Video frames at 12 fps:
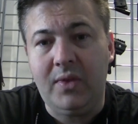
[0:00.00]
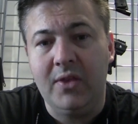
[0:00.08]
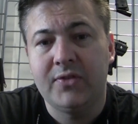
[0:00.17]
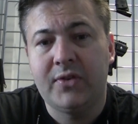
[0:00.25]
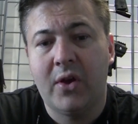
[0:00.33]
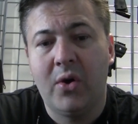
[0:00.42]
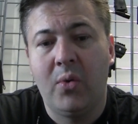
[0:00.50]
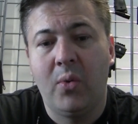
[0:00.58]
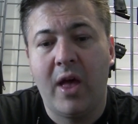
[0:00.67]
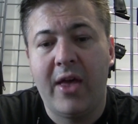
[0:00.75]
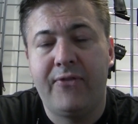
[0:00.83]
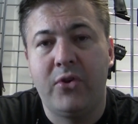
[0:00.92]

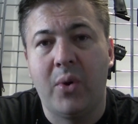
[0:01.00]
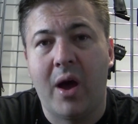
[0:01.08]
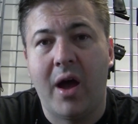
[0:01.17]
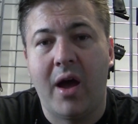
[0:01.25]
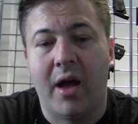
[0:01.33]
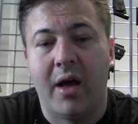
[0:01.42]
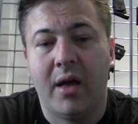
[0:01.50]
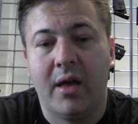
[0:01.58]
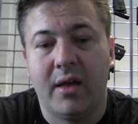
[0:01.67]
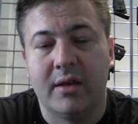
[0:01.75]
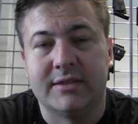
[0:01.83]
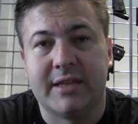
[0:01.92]
So if you are
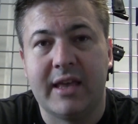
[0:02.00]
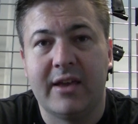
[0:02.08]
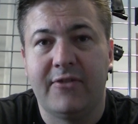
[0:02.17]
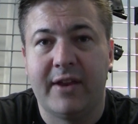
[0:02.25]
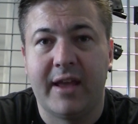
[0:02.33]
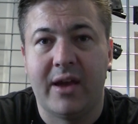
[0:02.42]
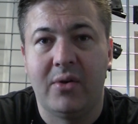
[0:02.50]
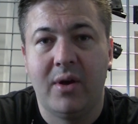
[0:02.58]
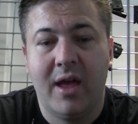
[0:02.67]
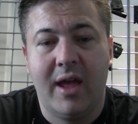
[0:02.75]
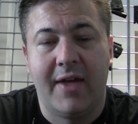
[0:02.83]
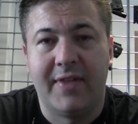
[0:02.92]
seeing a video
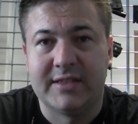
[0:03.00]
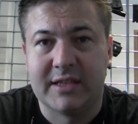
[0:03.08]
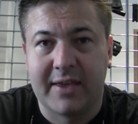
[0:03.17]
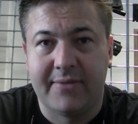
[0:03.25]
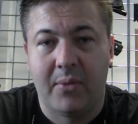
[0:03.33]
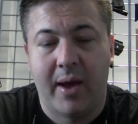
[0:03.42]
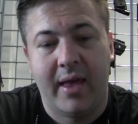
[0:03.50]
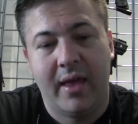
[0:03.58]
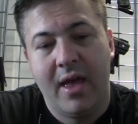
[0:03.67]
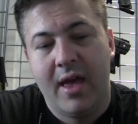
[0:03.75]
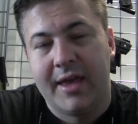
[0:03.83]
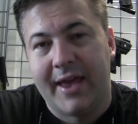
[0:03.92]
and there's a giveaway,
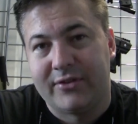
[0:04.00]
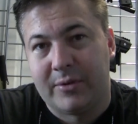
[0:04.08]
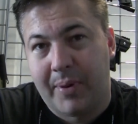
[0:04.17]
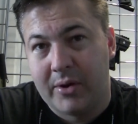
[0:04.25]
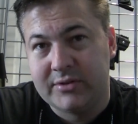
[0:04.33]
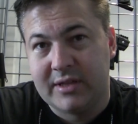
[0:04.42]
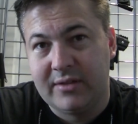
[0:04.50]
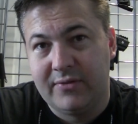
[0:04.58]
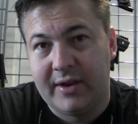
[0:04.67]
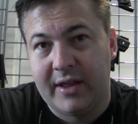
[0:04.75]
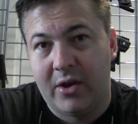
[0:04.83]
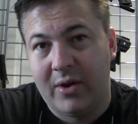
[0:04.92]
you have to post in the
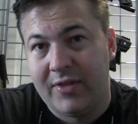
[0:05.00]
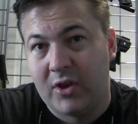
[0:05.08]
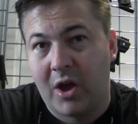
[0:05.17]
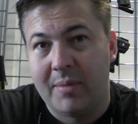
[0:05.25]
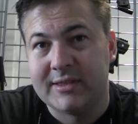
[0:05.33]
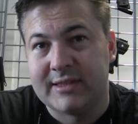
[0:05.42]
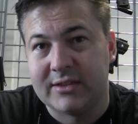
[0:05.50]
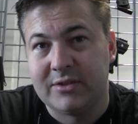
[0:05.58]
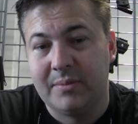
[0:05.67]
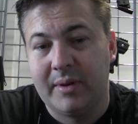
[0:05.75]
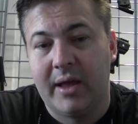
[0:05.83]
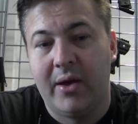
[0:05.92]
video in the comment
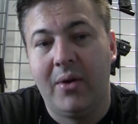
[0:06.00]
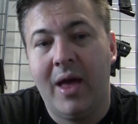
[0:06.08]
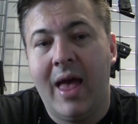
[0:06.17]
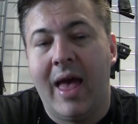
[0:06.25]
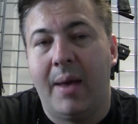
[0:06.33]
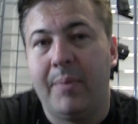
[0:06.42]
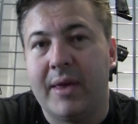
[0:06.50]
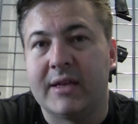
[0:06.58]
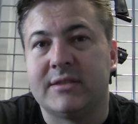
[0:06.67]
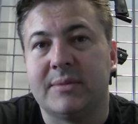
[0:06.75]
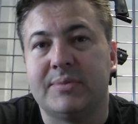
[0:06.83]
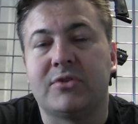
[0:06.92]
section below and be a
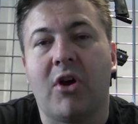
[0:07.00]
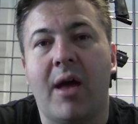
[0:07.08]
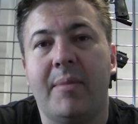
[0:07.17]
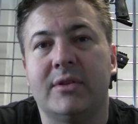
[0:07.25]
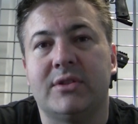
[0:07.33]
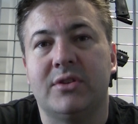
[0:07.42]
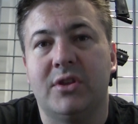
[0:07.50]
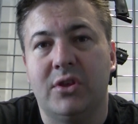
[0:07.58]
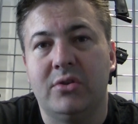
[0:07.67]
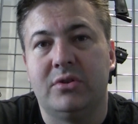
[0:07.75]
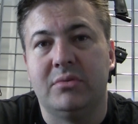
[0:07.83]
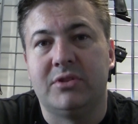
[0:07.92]
subscriber to the
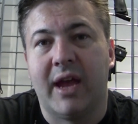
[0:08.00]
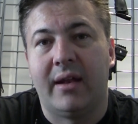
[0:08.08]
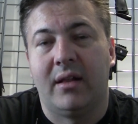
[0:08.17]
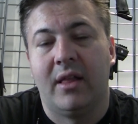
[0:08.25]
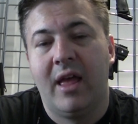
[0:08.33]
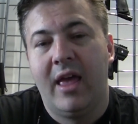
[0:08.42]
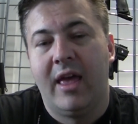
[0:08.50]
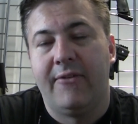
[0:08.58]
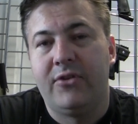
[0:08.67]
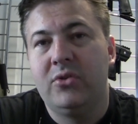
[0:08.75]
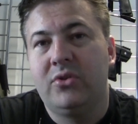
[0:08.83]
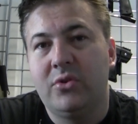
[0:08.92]
YouTube channel. If
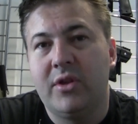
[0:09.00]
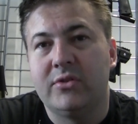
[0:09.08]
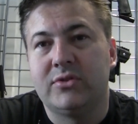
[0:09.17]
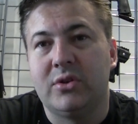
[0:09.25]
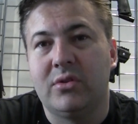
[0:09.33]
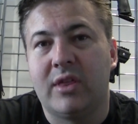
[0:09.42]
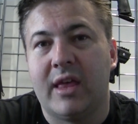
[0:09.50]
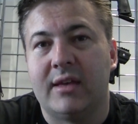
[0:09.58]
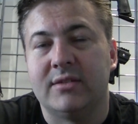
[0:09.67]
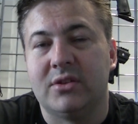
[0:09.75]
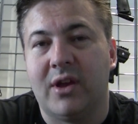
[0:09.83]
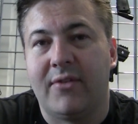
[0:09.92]
you do those two
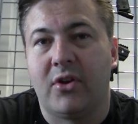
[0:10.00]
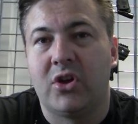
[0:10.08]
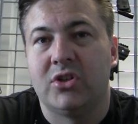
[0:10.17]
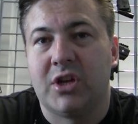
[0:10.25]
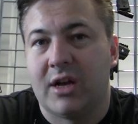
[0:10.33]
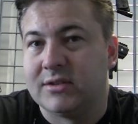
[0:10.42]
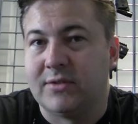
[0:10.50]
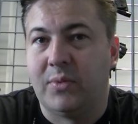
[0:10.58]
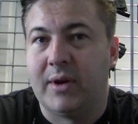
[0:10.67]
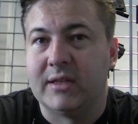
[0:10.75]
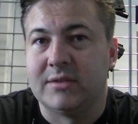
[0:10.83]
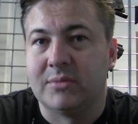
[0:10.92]
things, you have a good chance of
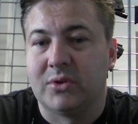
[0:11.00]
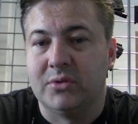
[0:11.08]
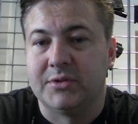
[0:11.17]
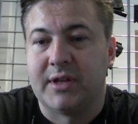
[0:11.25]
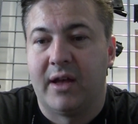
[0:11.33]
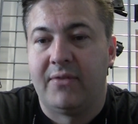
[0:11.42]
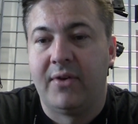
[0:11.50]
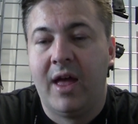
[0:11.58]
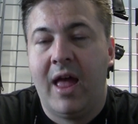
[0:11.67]
winning some cool stuff.